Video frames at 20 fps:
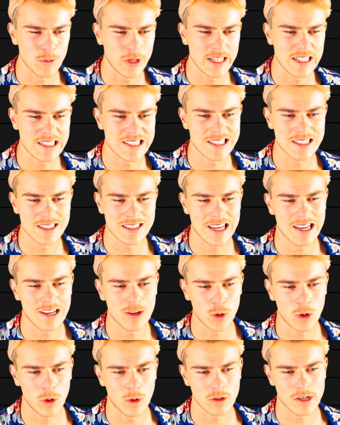We need to
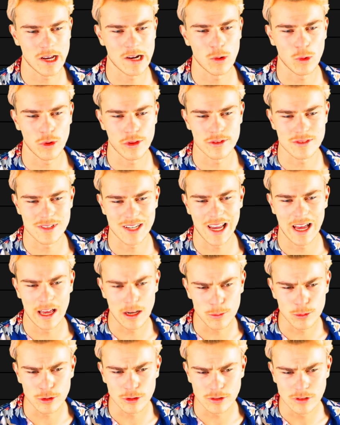hold our authors
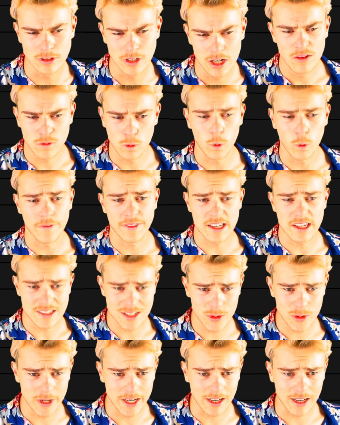accountable for what they're
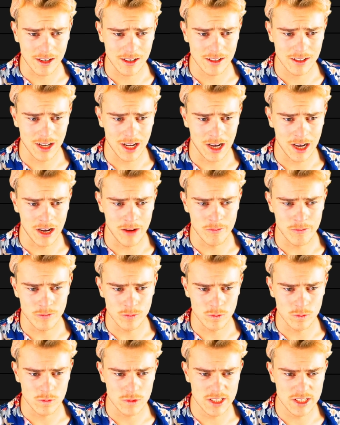doing.
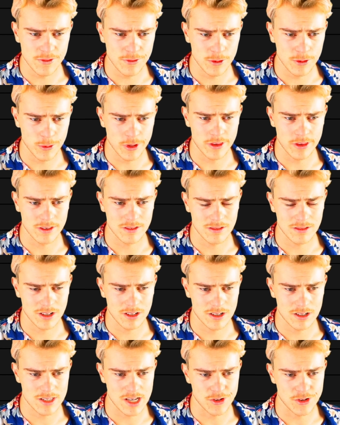Different with
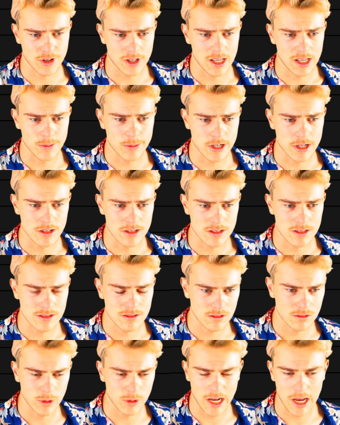Cassandra Clare because
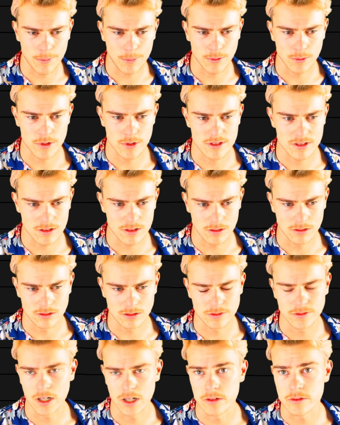what happened was all
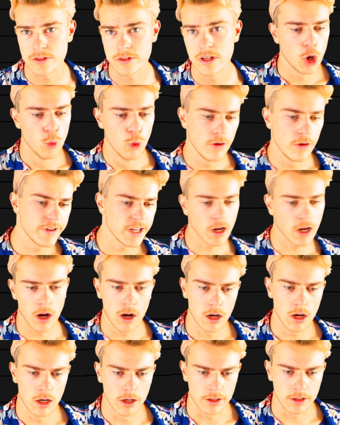false. Moving
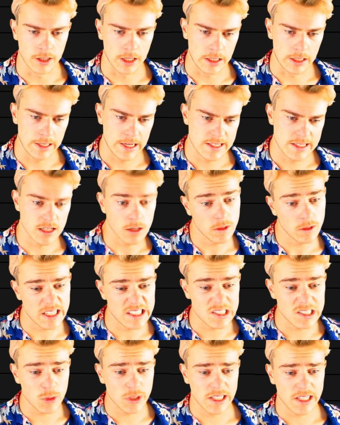on,
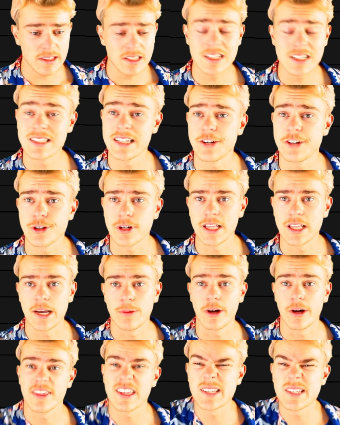let's do another Cassandra Clare
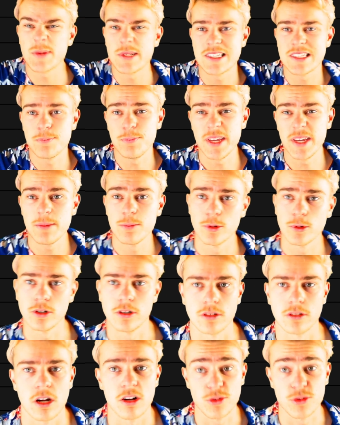one. This one's a bit
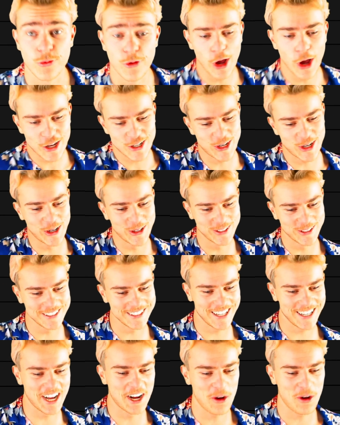more controversial.